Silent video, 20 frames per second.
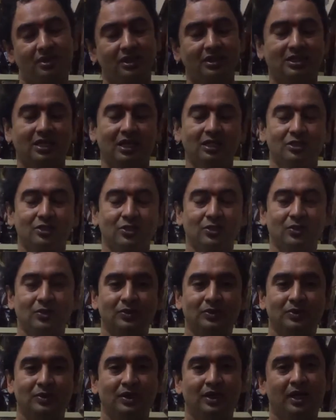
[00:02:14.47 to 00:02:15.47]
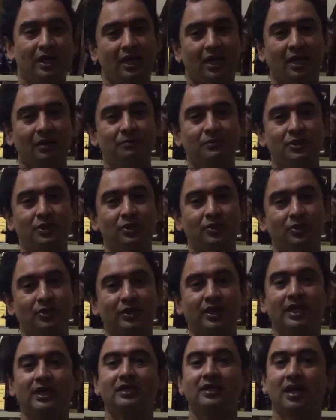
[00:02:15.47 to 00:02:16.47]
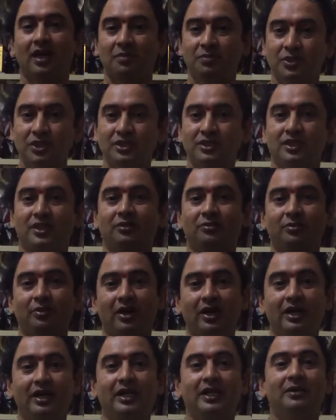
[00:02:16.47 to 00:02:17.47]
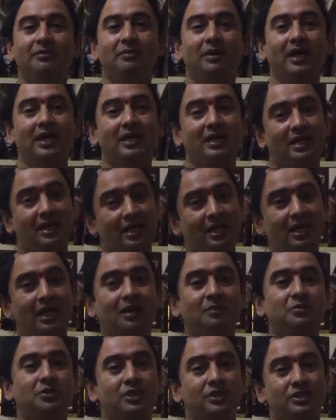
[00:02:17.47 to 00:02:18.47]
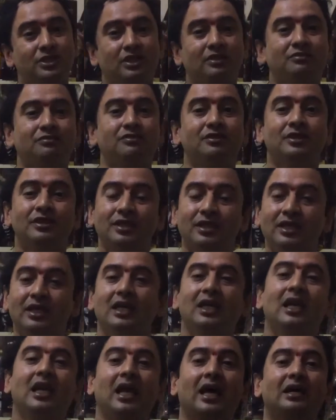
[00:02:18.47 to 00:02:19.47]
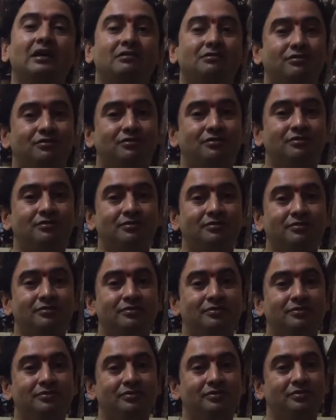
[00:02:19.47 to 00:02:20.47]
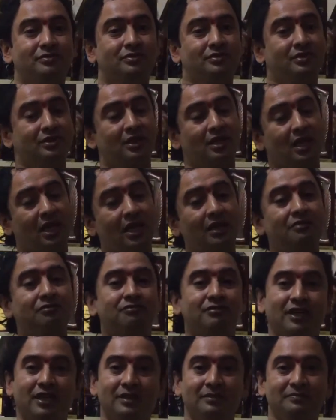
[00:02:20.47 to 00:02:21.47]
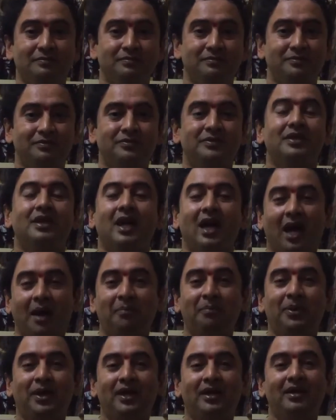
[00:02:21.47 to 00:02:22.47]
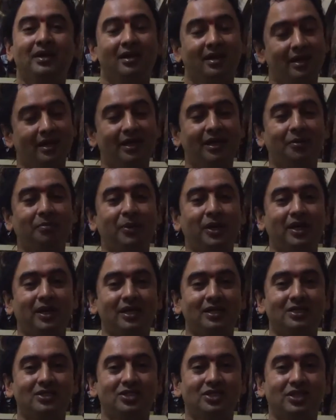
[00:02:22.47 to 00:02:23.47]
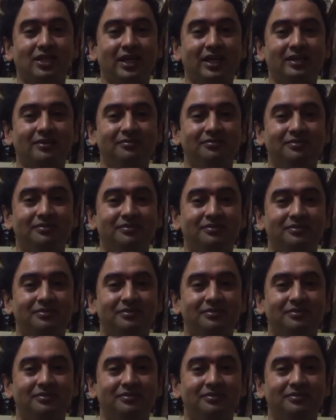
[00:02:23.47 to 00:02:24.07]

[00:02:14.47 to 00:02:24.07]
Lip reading: This also helps you to get options of body, mind, and options of life. Lifetime. Happy Independence Day.